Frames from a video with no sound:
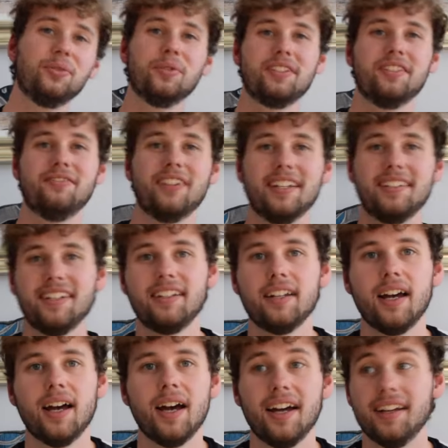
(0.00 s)
was invented,
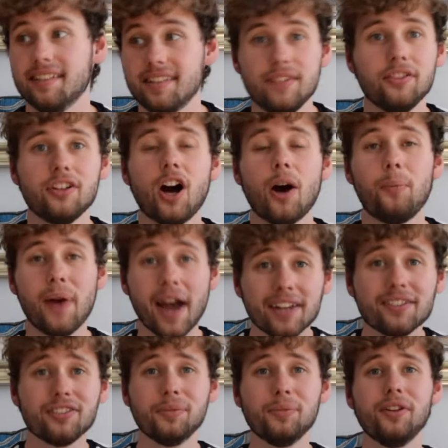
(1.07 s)
uh, and it's even got a
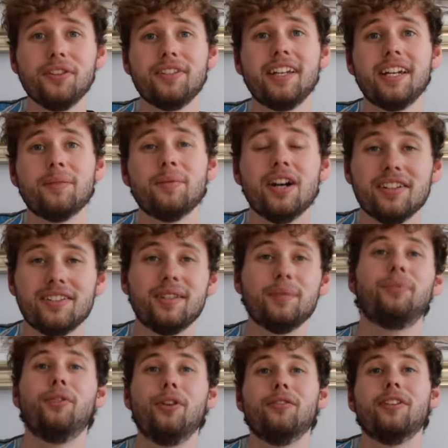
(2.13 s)
pencil museum to
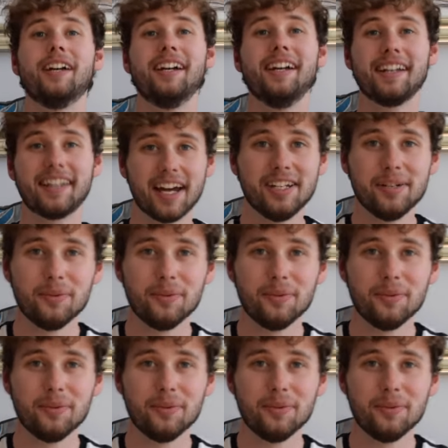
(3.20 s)
prove it. Can you